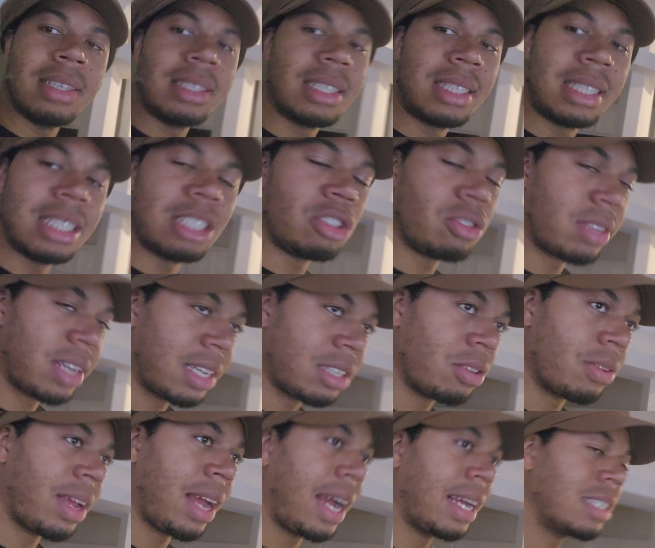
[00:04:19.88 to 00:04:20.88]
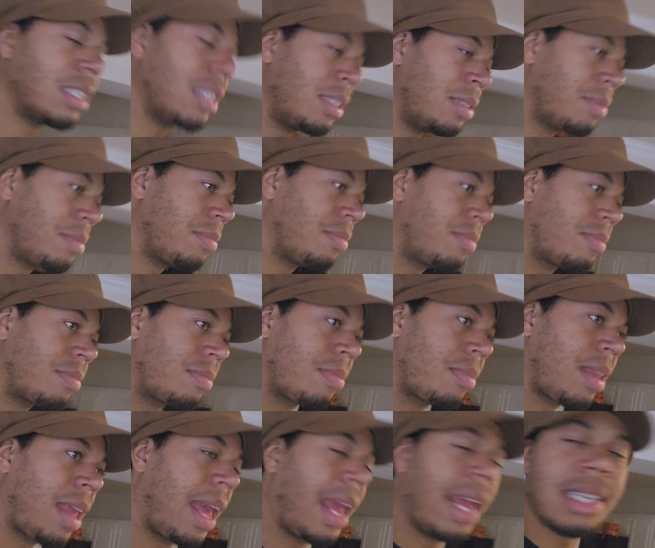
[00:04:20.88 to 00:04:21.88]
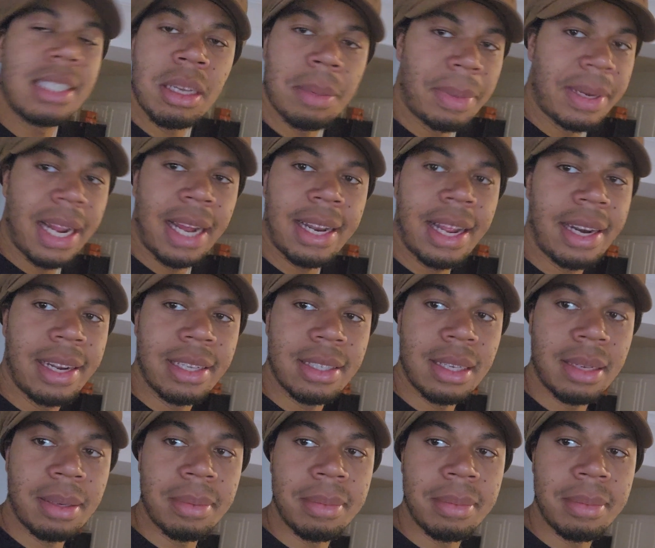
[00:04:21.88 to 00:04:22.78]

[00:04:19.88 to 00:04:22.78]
this is Jujutsu Kaisen, it's simply not that easy.